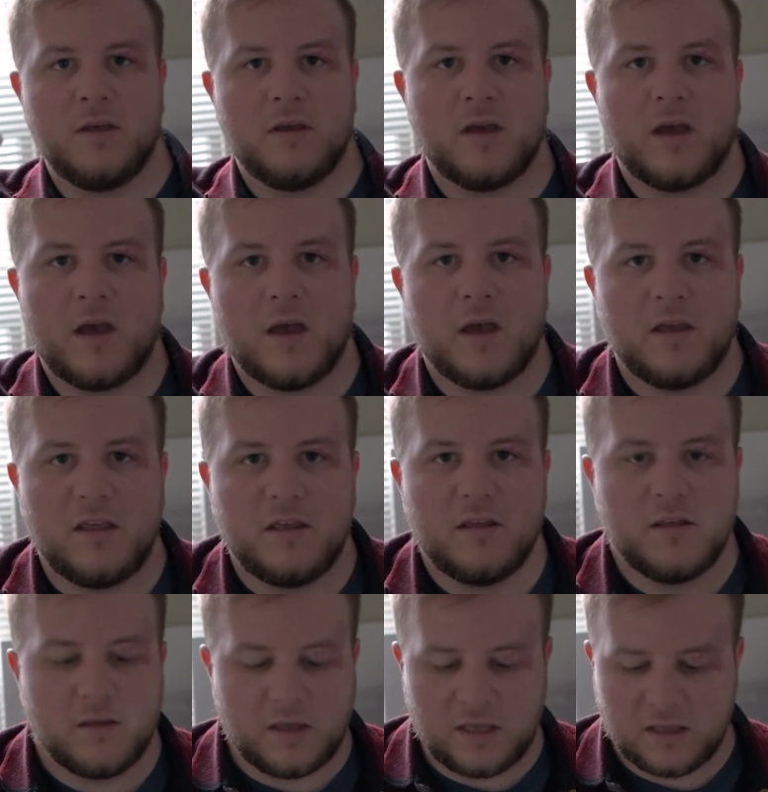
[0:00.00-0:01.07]

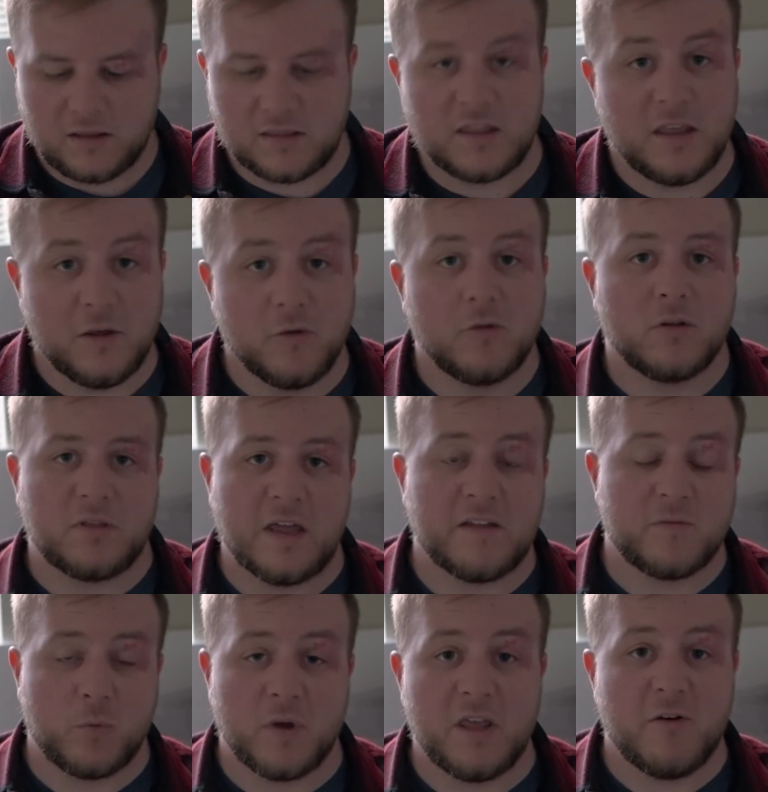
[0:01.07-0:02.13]

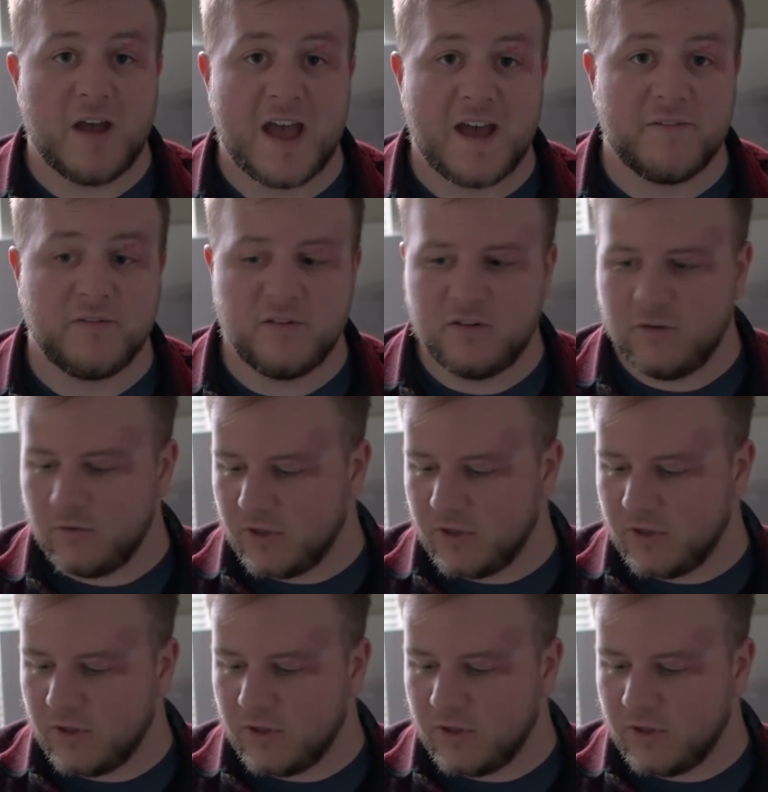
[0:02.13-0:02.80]
that's what you have to do.